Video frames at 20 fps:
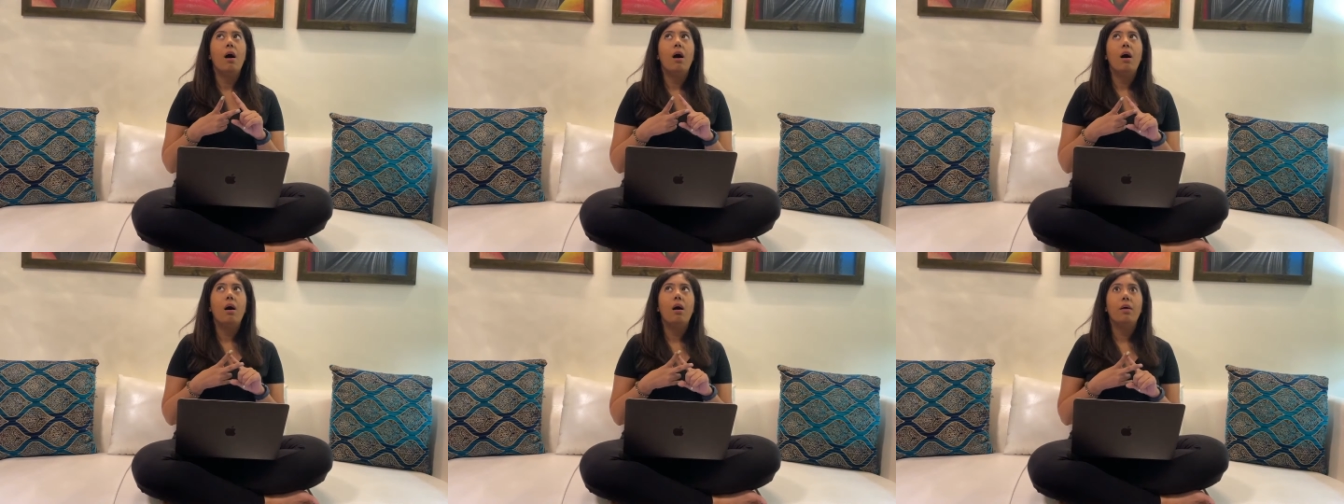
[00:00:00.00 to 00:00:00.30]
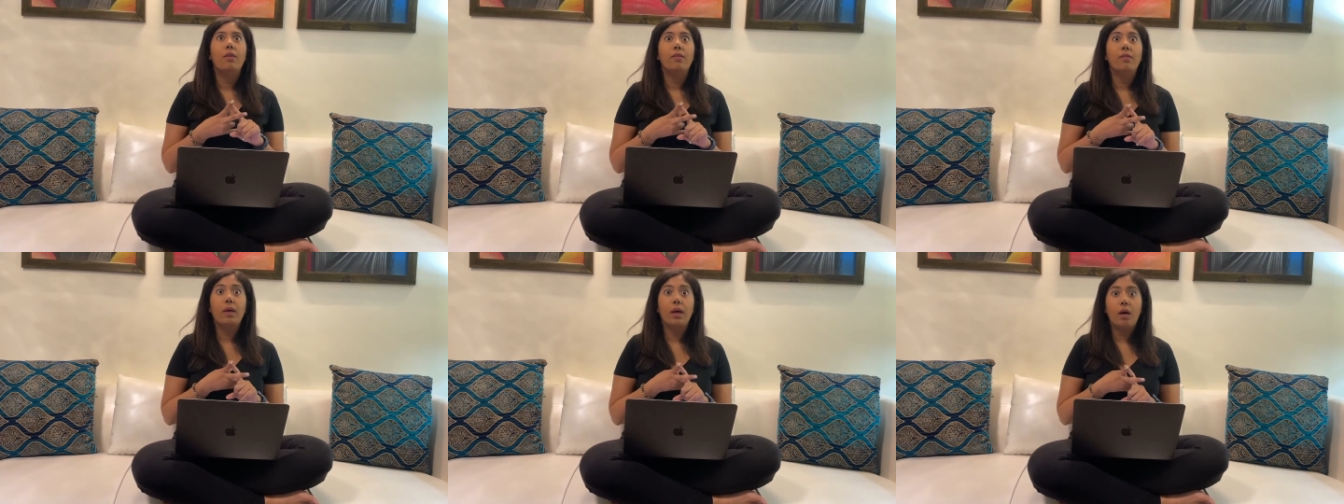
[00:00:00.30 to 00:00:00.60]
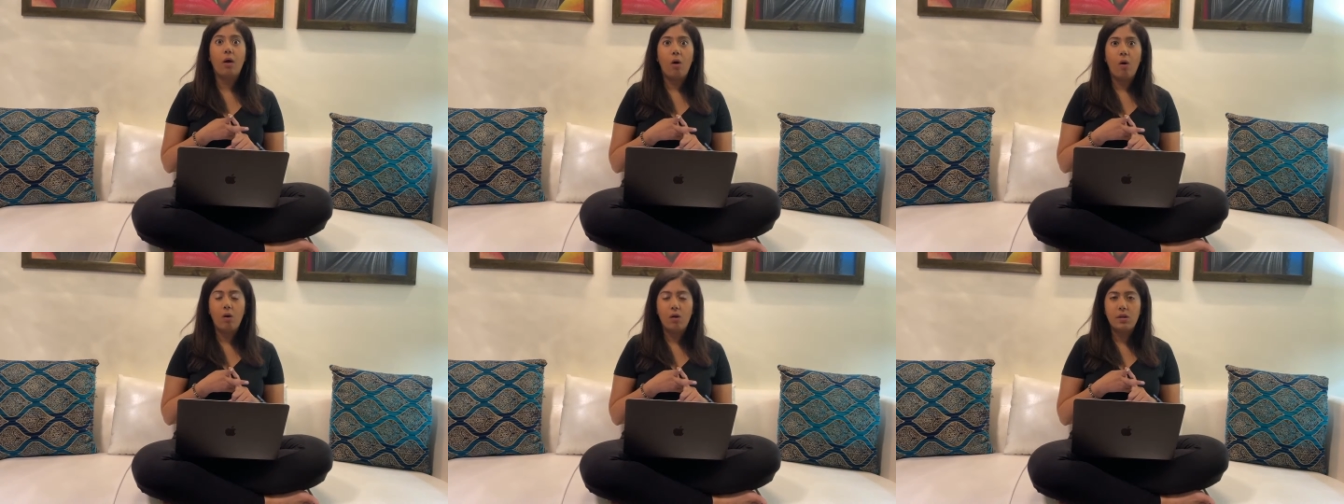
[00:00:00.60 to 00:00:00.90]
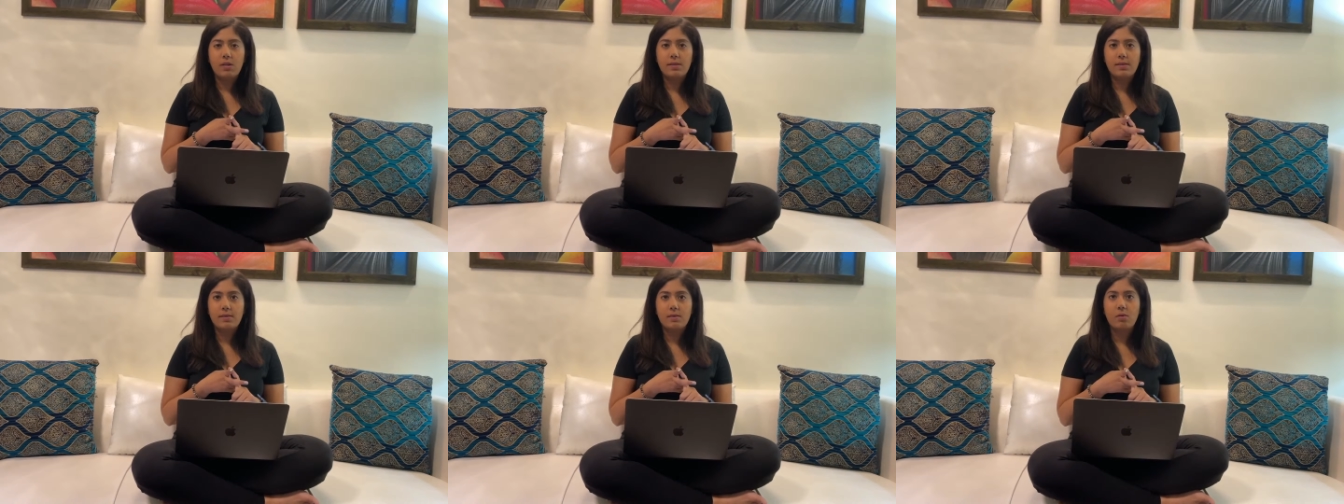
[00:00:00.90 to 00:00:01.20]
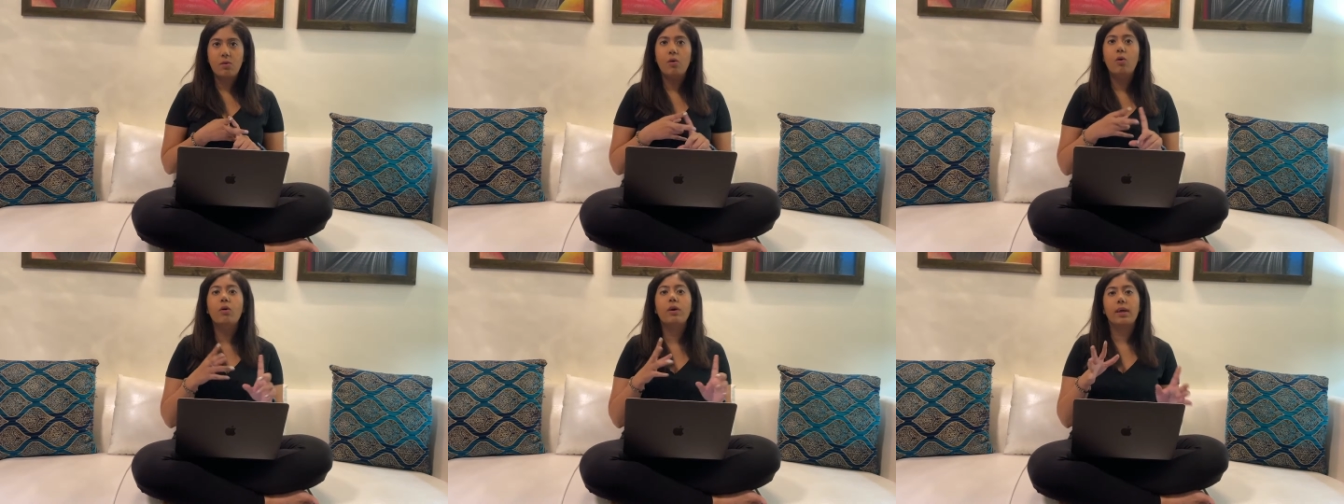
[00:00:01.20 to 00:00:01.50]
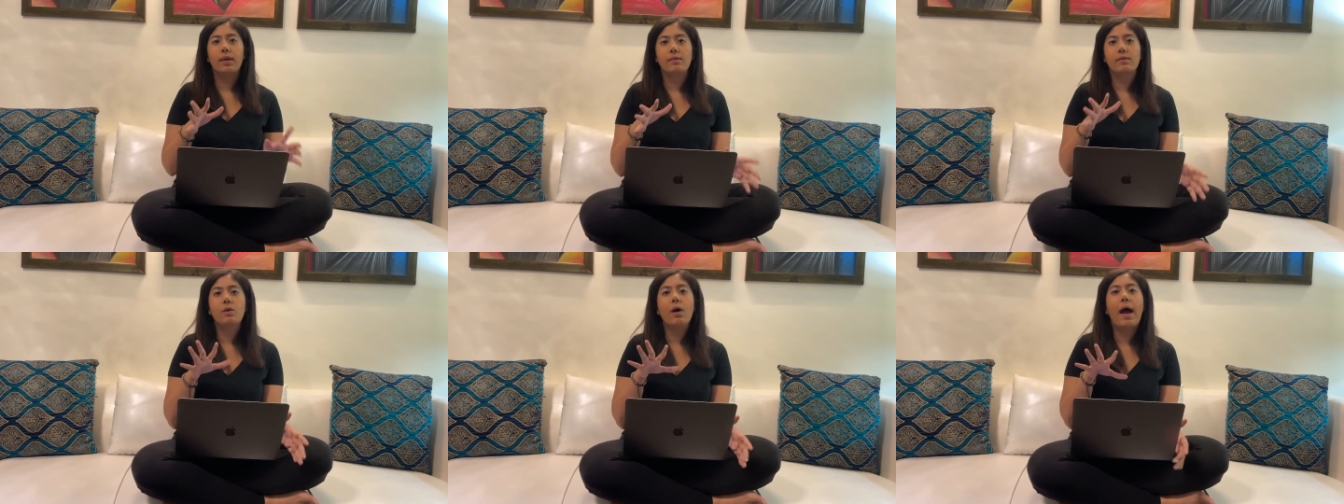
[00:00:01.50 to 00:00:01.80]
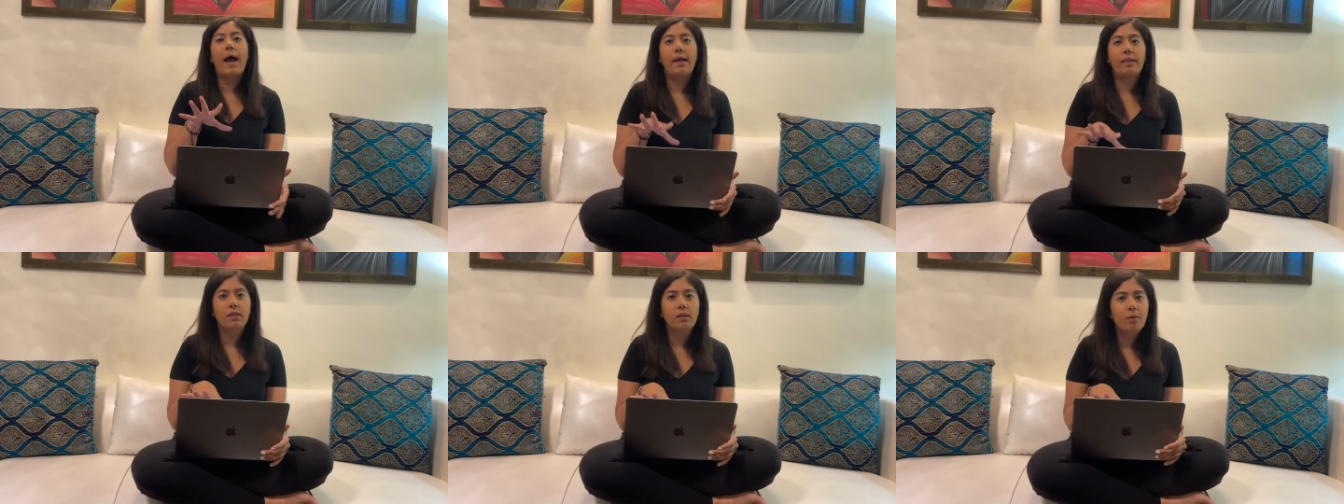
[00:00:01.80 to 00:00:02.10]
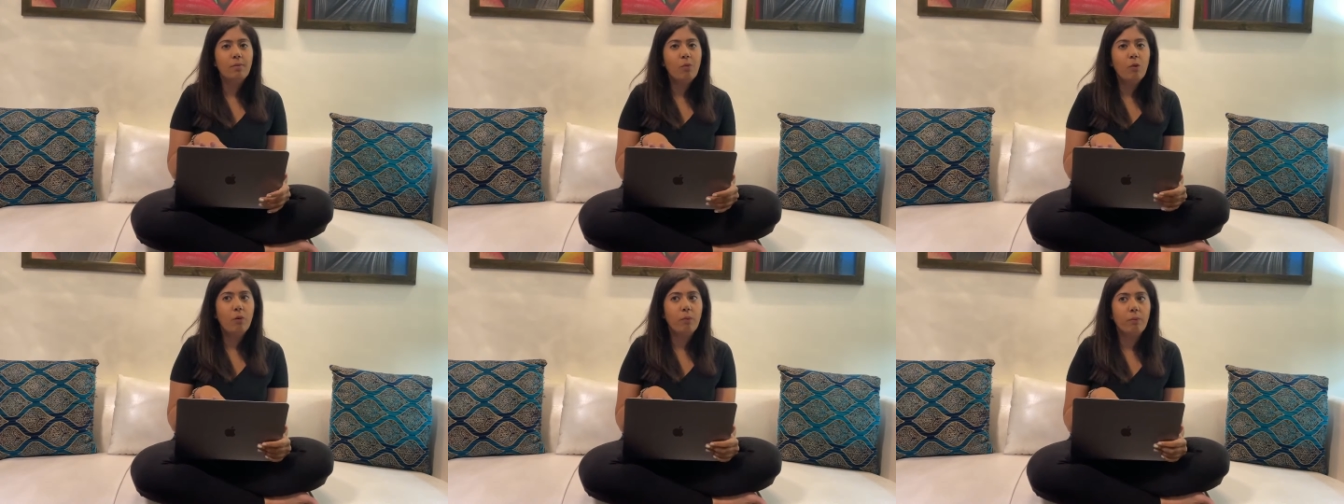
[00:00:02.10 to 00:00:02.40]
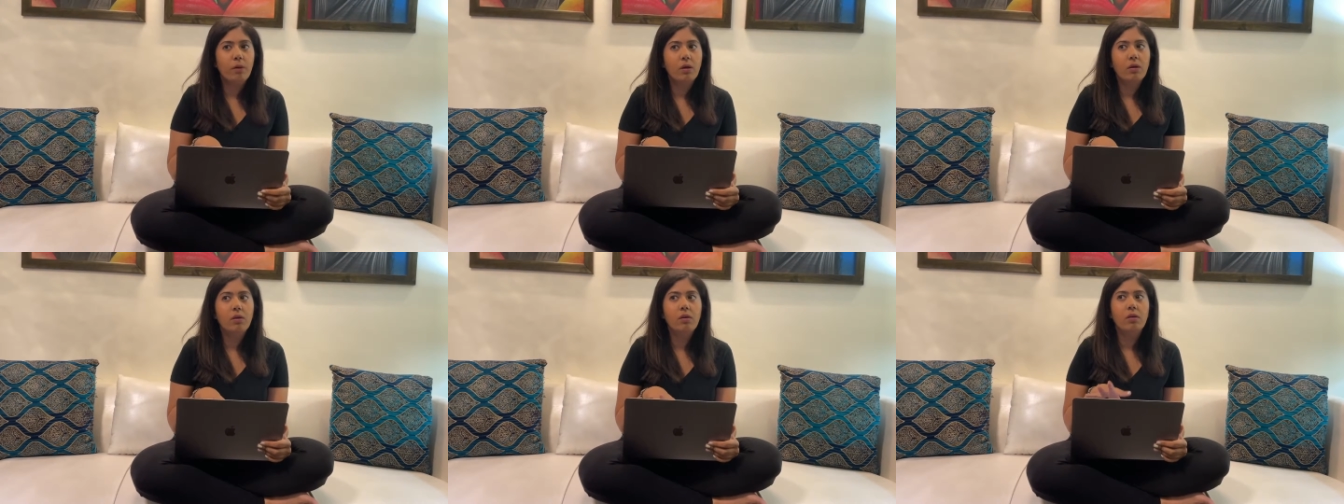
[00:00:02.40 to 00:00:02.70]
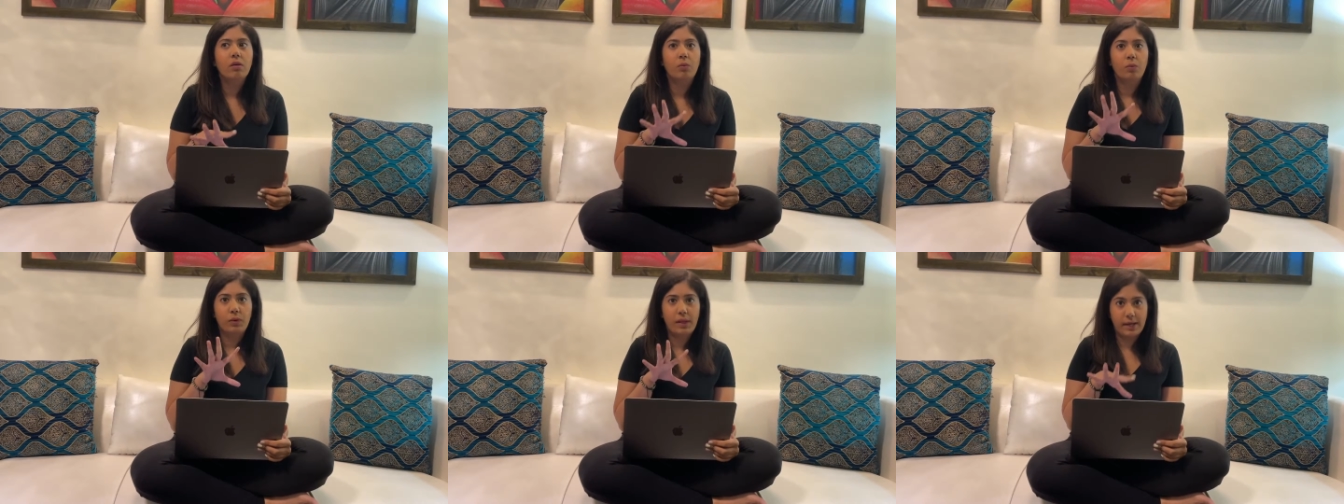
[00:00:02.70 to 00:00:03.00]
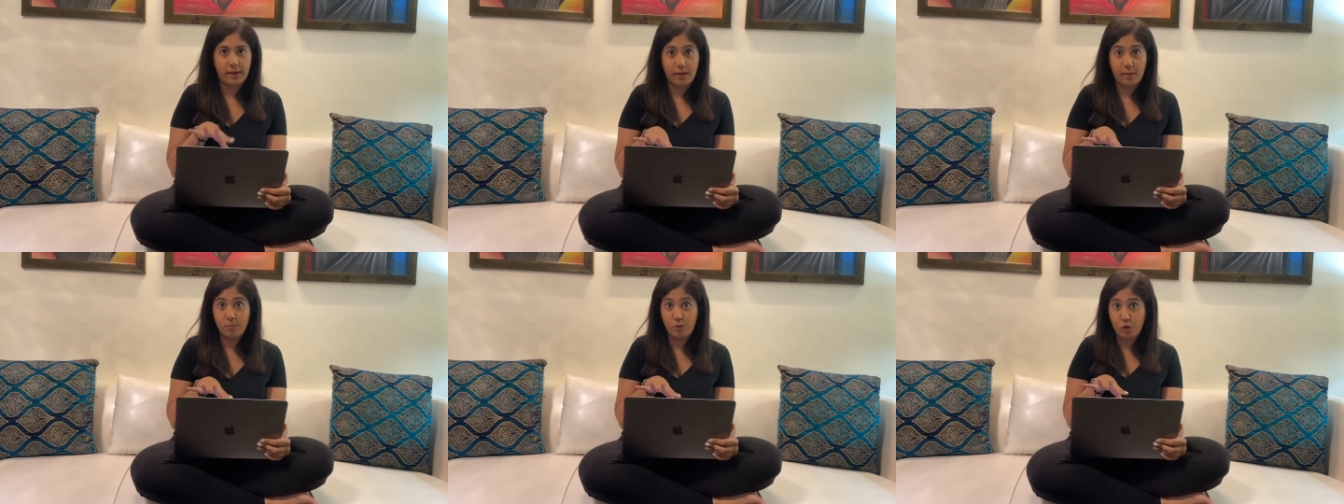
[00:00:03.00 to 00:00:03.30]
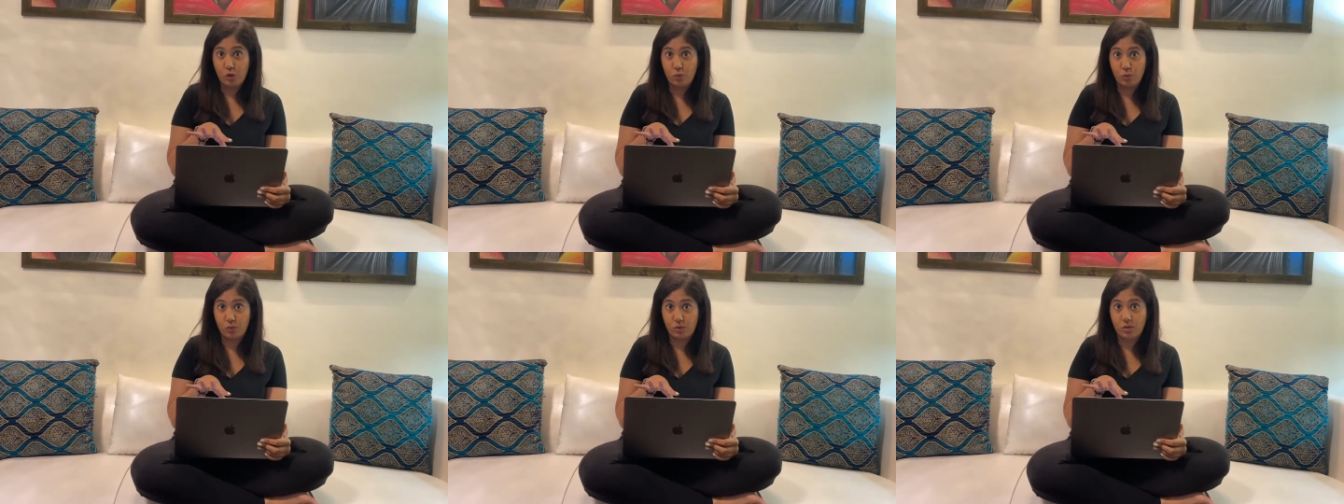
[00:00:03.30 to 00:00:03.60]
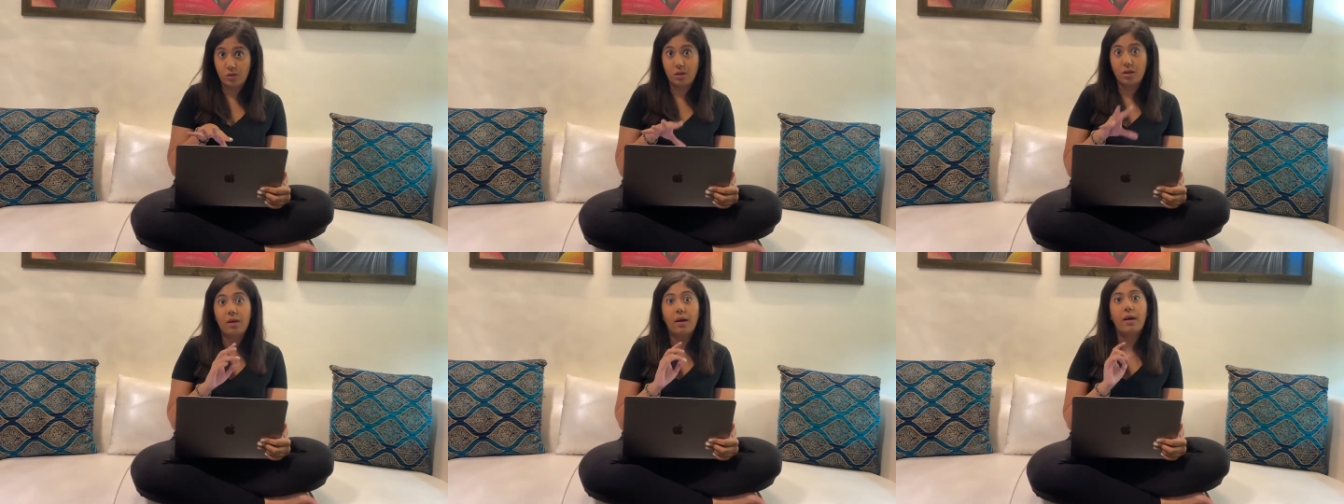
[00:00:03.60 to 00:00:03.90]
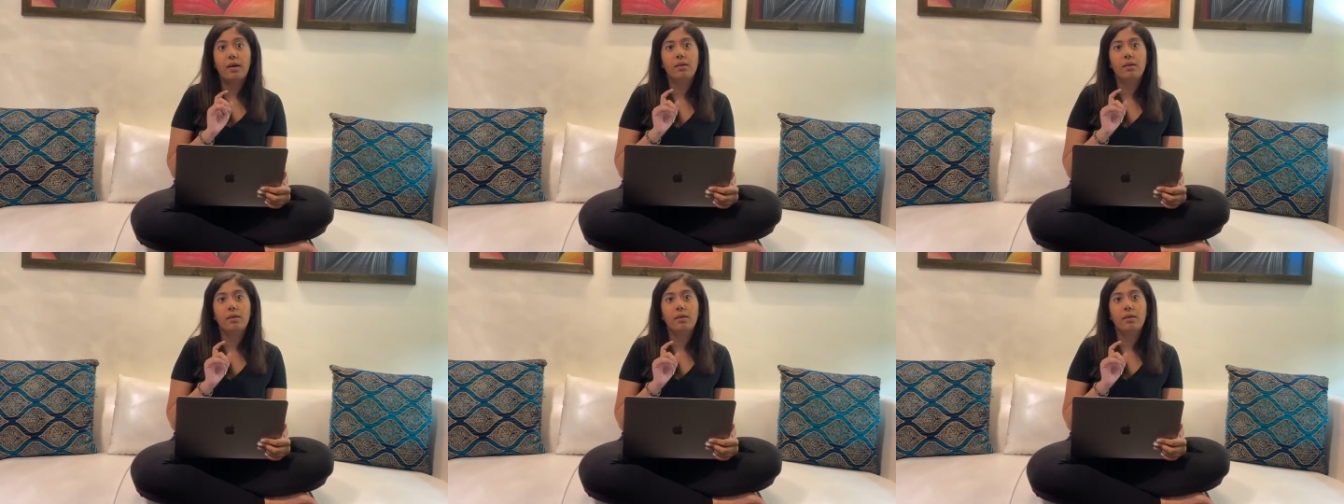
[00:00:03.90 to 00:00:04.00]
Uh, they also, okay, so at the moment that I'm shooting,